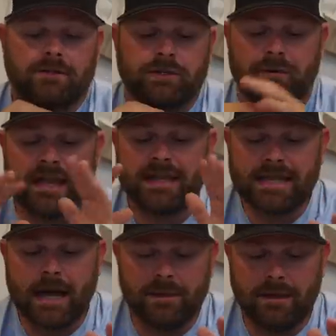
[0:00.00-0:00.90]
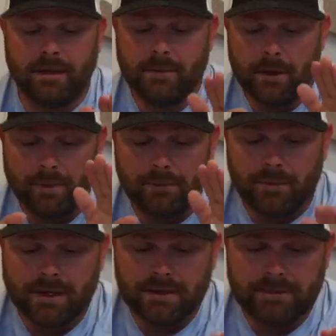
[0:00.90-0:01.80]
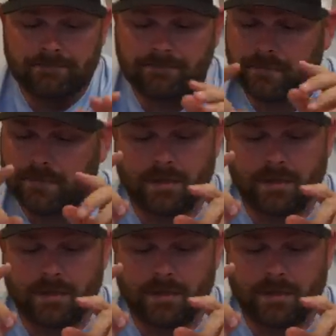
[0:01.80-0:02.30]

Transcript: So that is how we, we rig them.